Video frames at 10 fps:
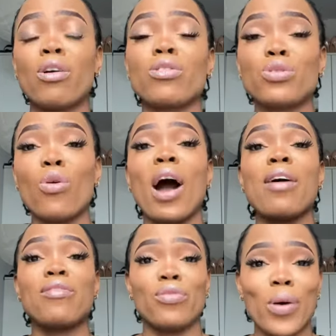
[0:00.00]
to
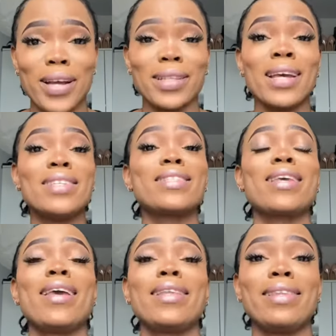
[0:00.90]
avoid
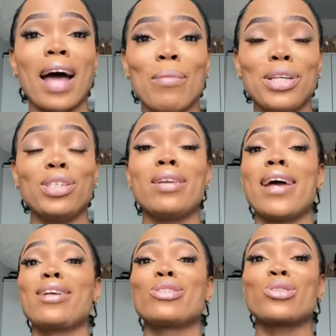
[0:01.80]
skin damaging
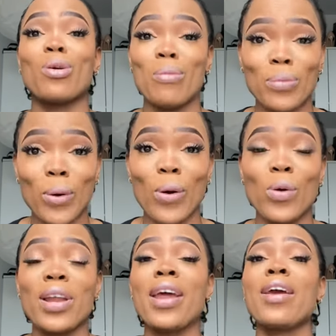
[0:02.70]
like
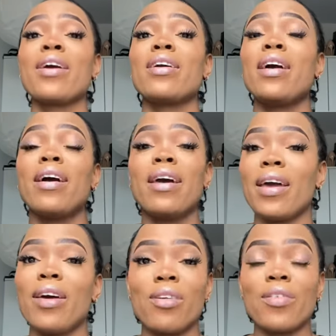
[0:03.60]
sunburn,
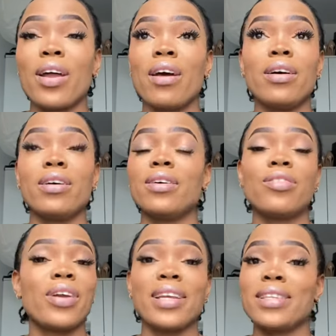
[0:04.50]

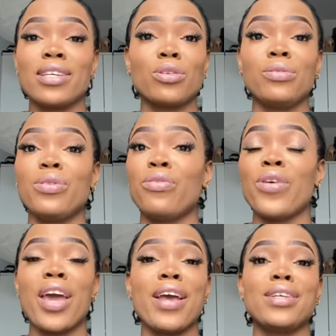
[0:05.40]
redness of the
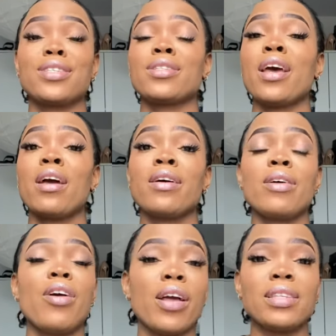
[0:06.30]
face,
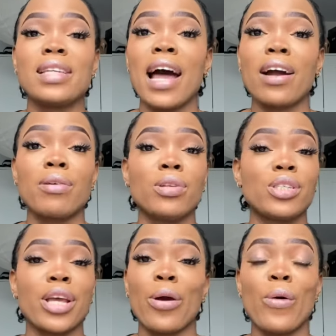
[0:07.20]
dark
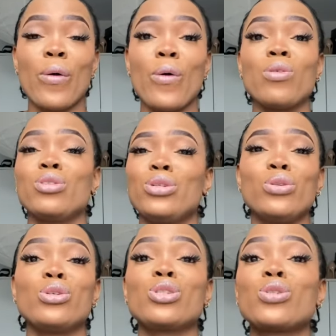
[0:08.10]
circle. You
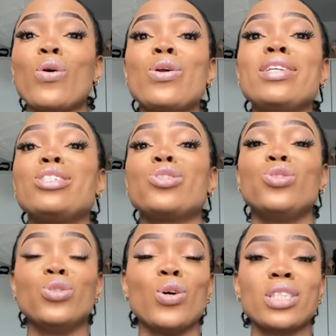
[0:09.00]
know, sun is
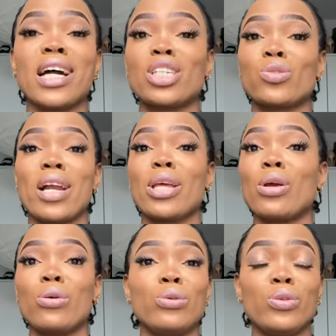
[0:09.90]
not
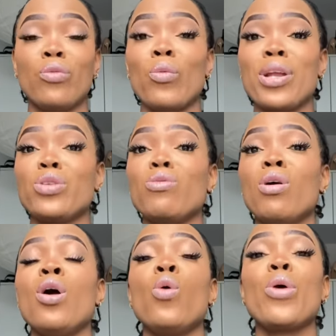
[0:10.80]
actually good when
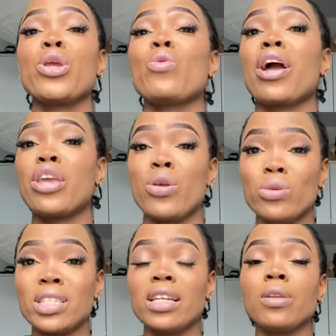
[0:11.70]
you are
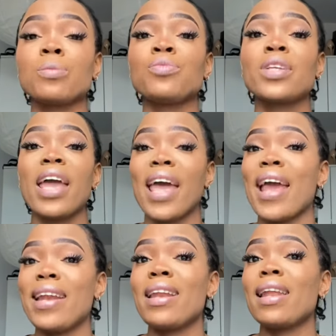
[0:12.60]
using
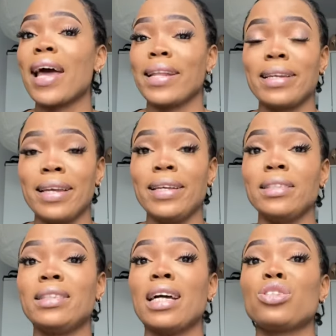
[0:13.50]
any
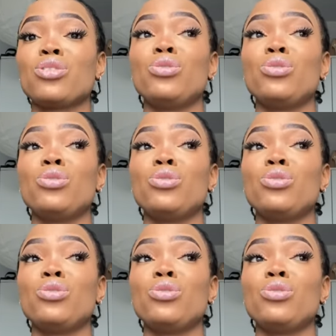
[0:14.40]
lightening that you